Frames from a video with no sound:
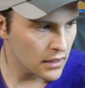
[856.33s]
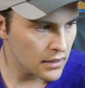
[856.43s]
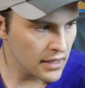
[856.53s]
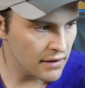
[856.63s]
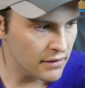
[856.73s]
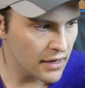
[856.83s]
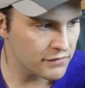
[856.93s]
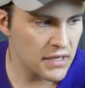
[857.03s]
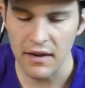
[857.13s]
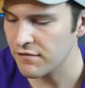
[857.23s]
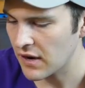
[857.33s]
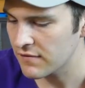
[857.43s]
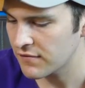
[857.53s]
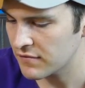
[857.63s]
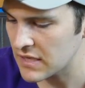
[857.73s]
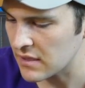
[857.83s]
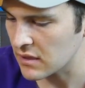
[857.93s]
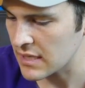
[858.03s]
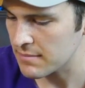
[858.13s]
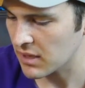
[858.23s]
Yeah, FTA 550
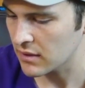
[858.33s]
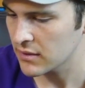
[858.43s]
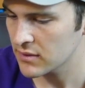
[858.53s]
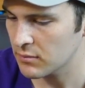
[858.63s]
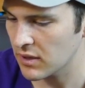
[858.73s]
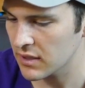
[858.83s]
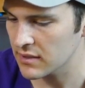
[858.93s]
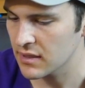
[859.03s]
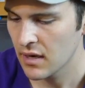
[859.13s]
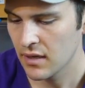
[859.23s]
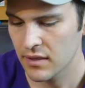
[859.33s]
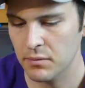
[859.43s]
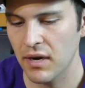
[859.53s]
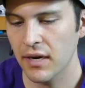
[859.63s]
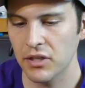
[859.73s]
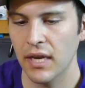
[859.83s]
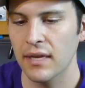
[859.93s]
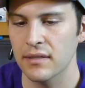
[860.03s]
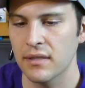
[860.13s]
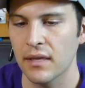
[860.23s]
Lima is what it is. This one actually
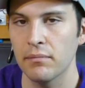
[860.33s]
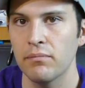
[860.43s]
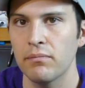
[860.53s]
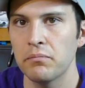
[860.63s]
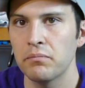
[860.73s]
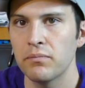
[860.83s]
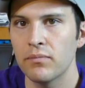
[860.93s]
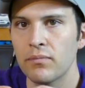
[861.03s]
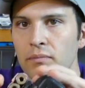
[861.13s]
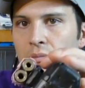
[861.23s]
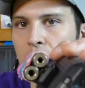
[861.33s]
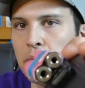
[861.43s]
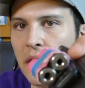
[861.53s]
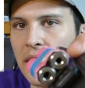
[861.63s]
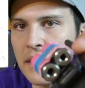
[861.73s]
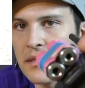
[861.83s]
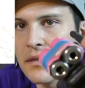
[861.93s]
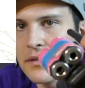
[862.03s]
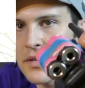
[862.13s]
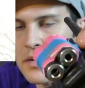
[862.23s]
has the plugs,
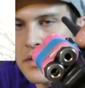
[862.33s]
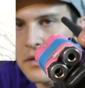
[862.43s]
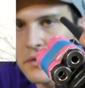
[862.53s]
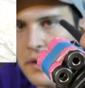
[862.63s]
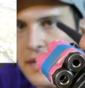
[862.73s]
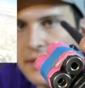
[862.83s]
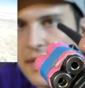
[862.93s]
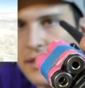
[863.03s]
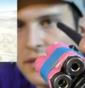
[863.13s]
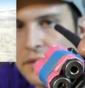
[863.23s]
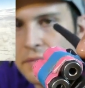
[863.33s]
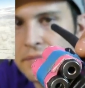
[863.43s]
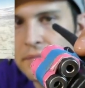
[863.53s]
so you can use your headset too.